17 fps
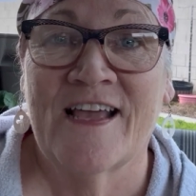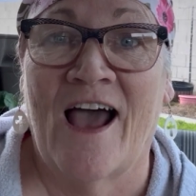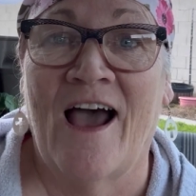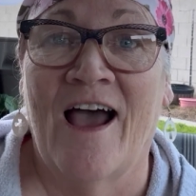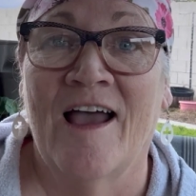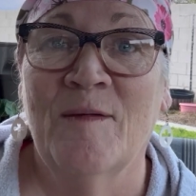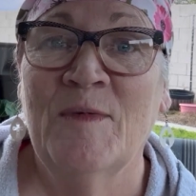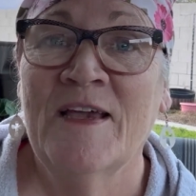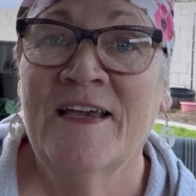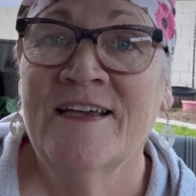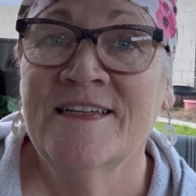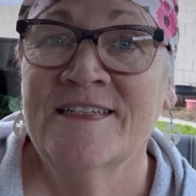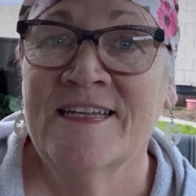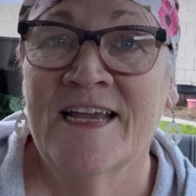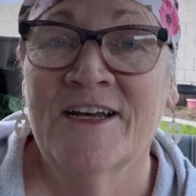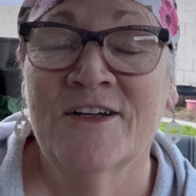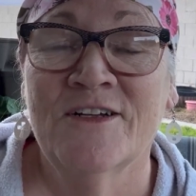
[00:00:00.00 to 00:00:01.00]
I'm in
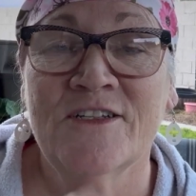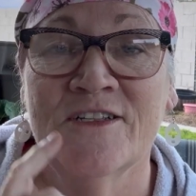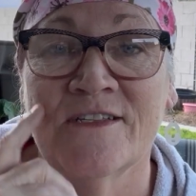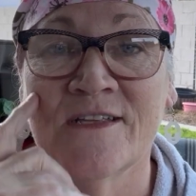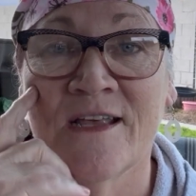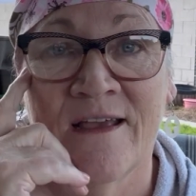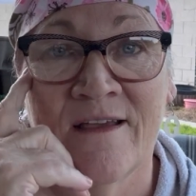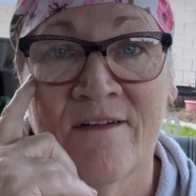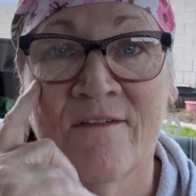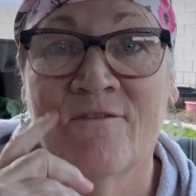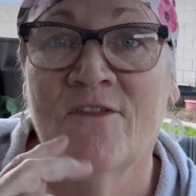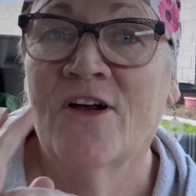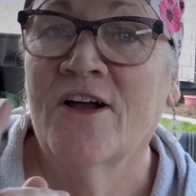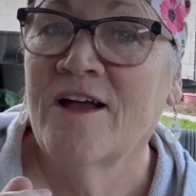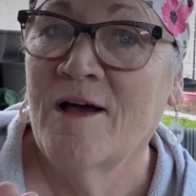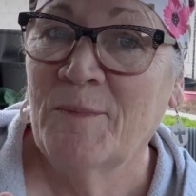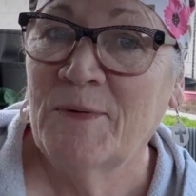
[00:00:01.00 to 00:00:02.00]
containers for
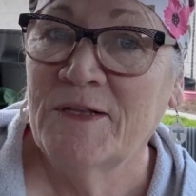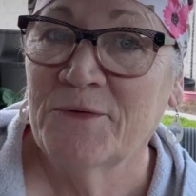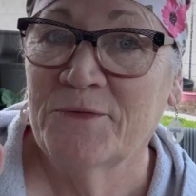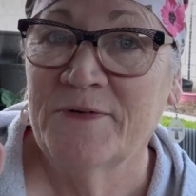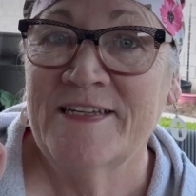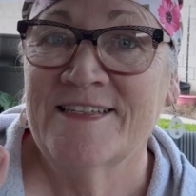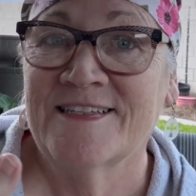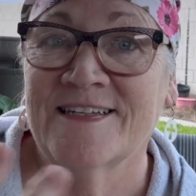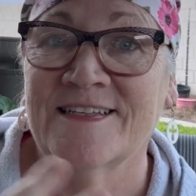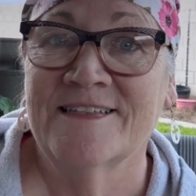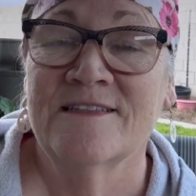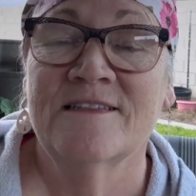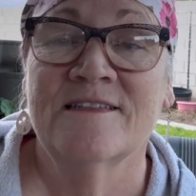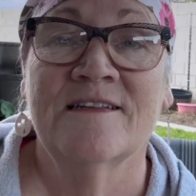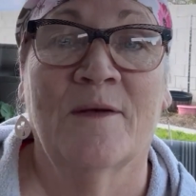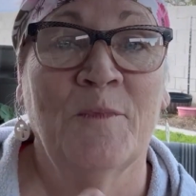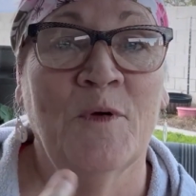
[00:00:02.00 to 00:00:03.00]
a couple of
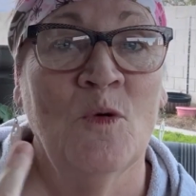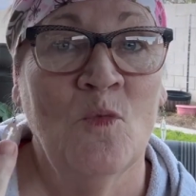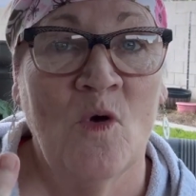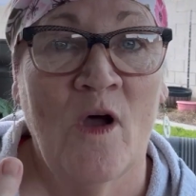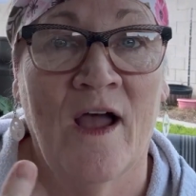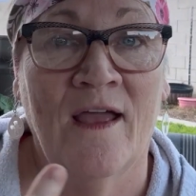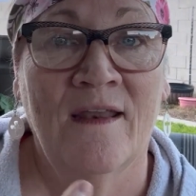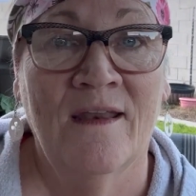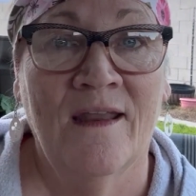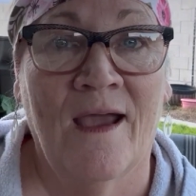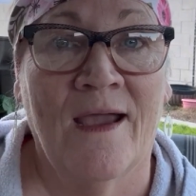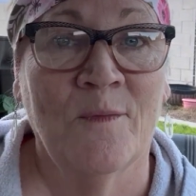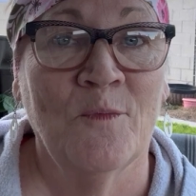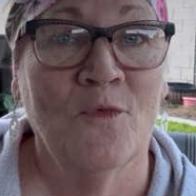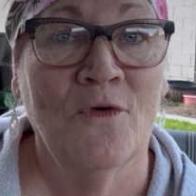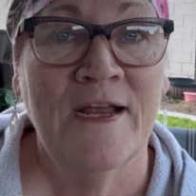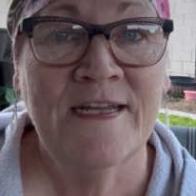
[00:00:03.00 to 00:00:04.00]
reasons. Number one,
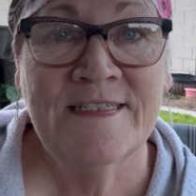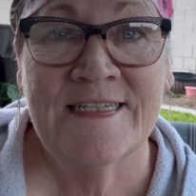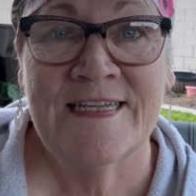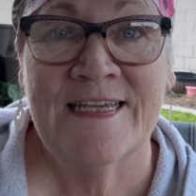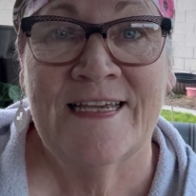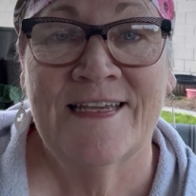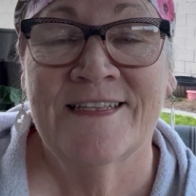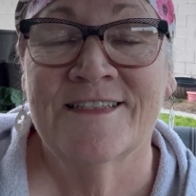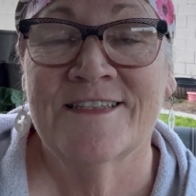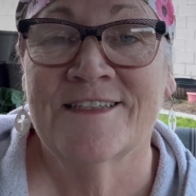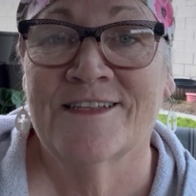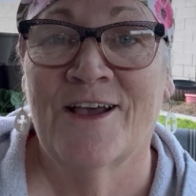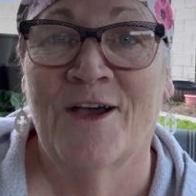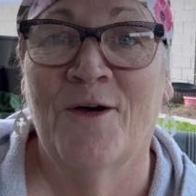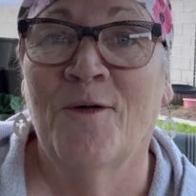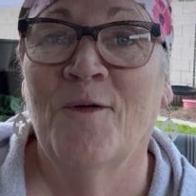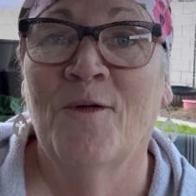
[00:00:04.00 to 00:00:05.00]
I'm renting, and
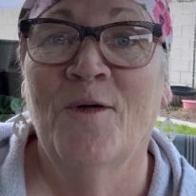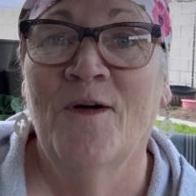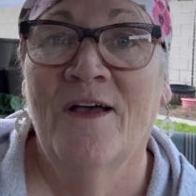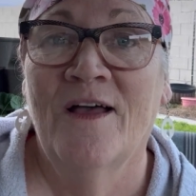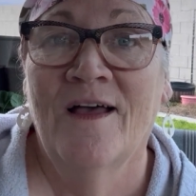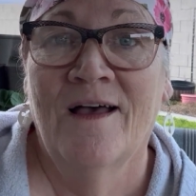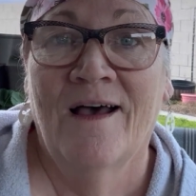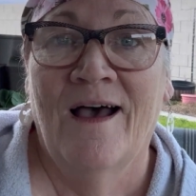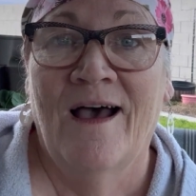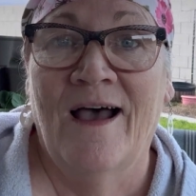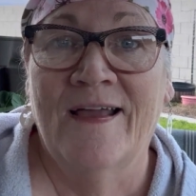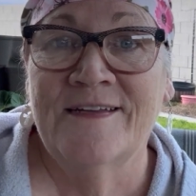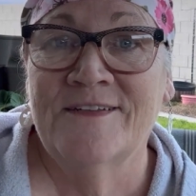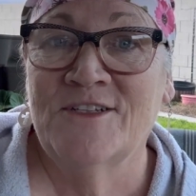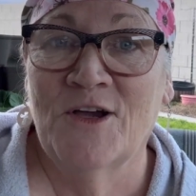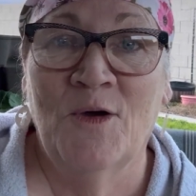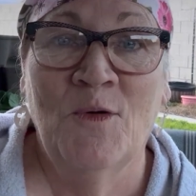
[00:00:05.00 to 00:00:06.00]
so I
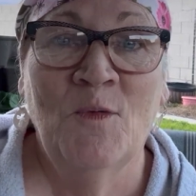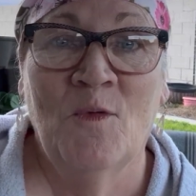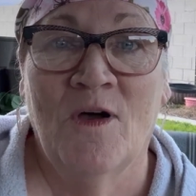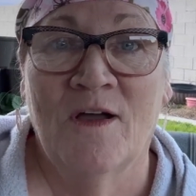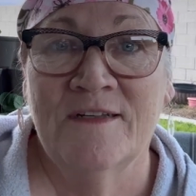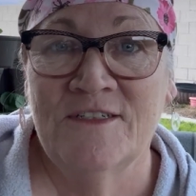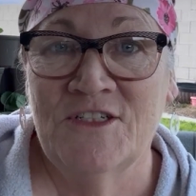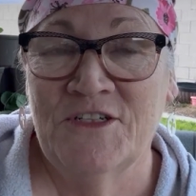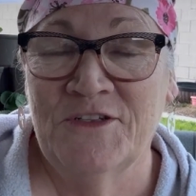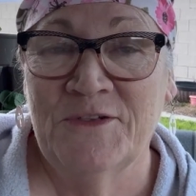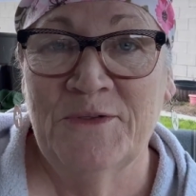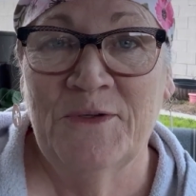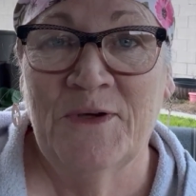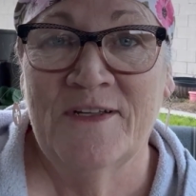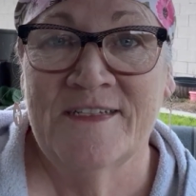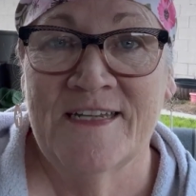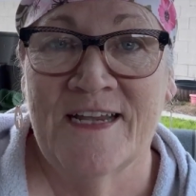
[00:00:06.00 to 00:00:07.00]
don't want
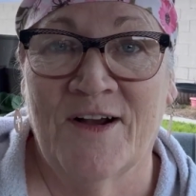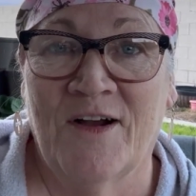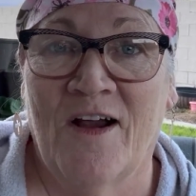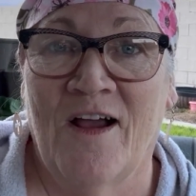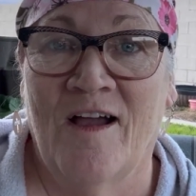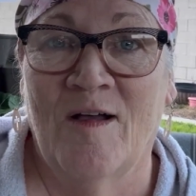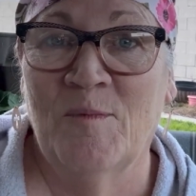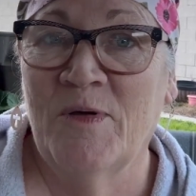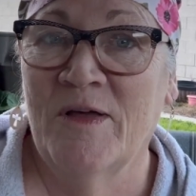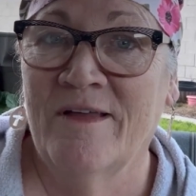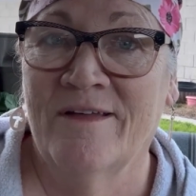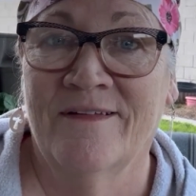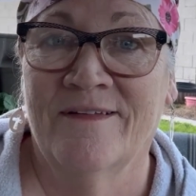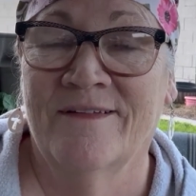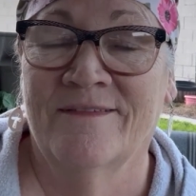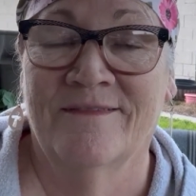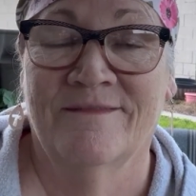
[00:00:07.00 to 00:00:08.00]
to tear up
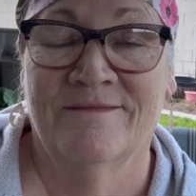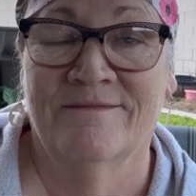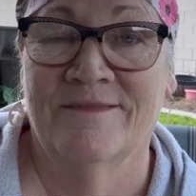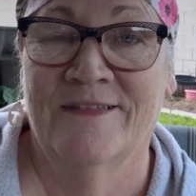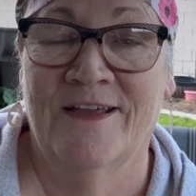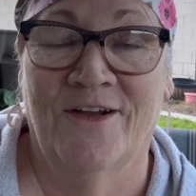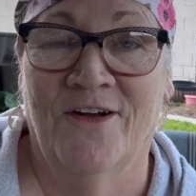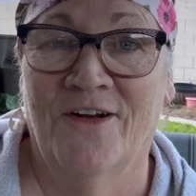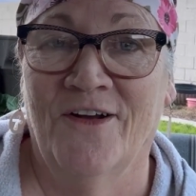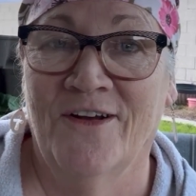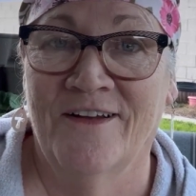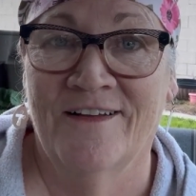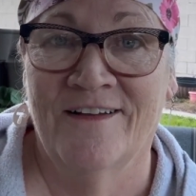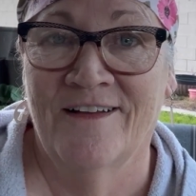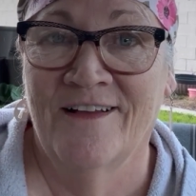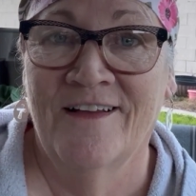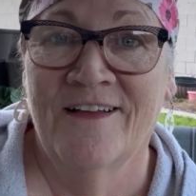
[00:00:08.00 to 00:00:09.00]
their
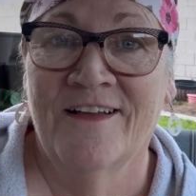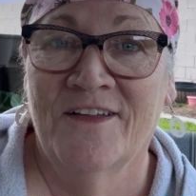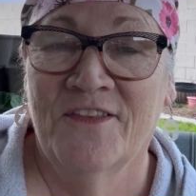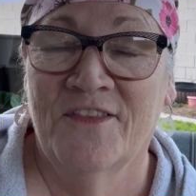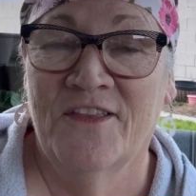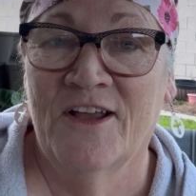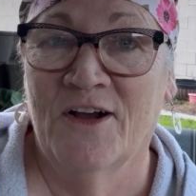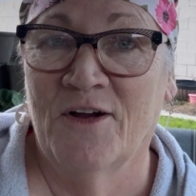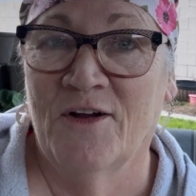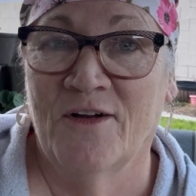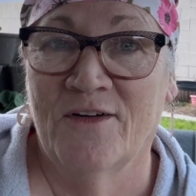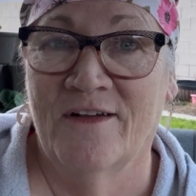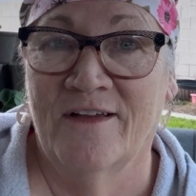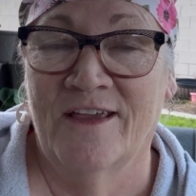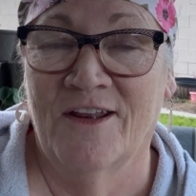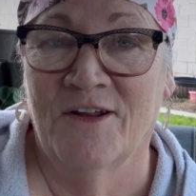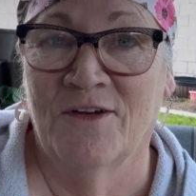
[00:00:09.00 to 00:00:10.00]

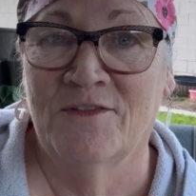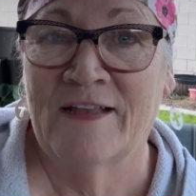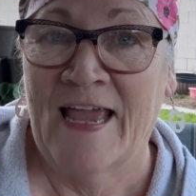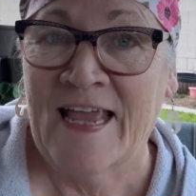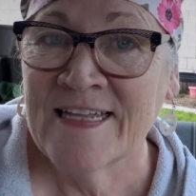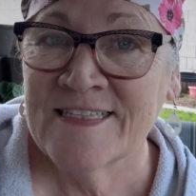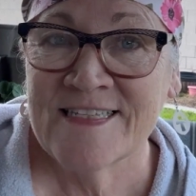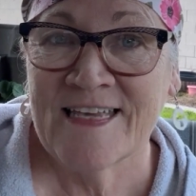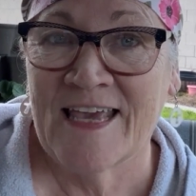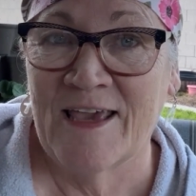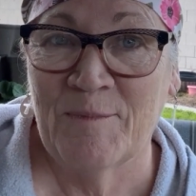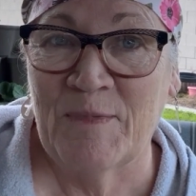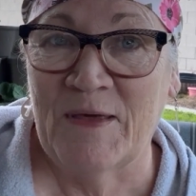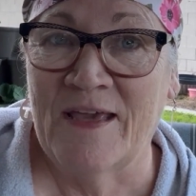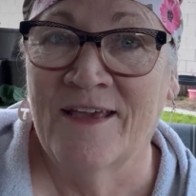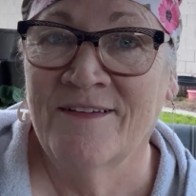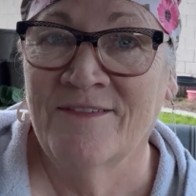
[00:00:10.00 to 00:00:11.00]

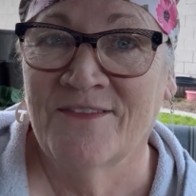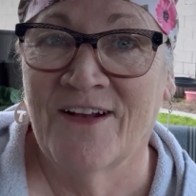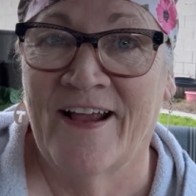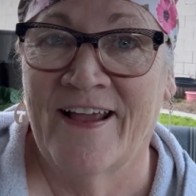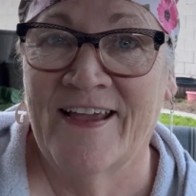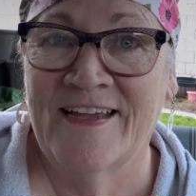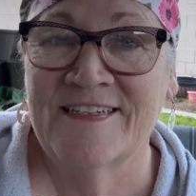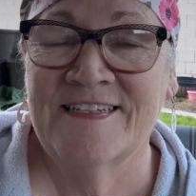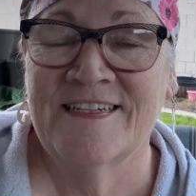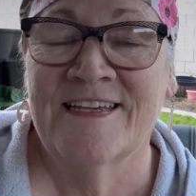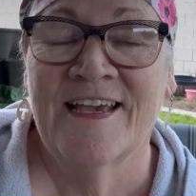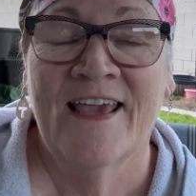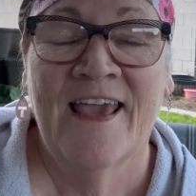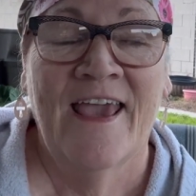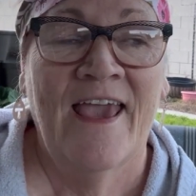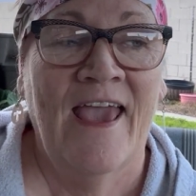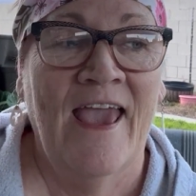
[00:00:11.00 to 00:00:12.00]
landscaping, right?
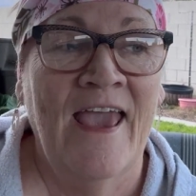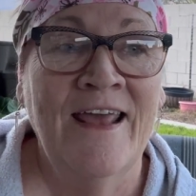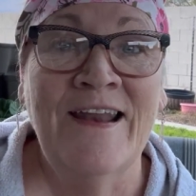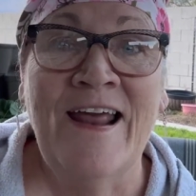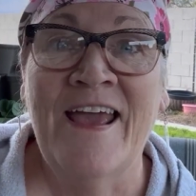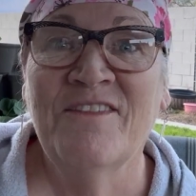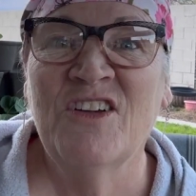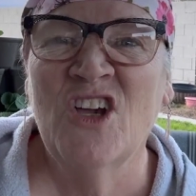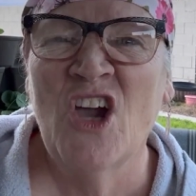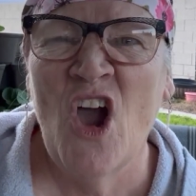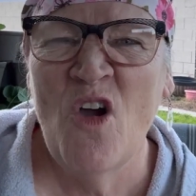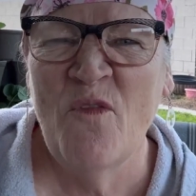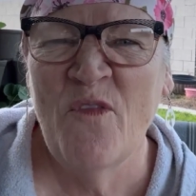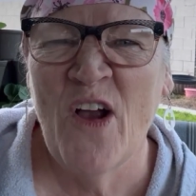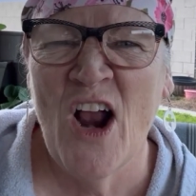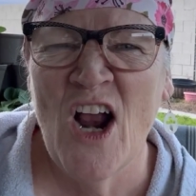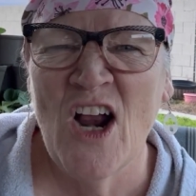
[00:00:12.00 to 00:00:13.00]
And I have
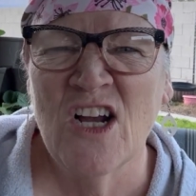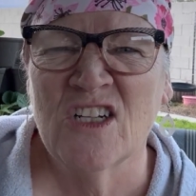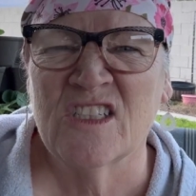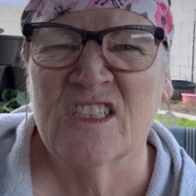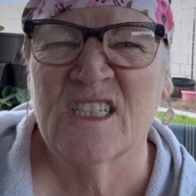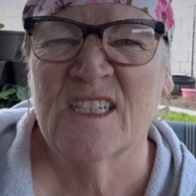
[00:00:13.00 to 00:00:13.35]
gophers.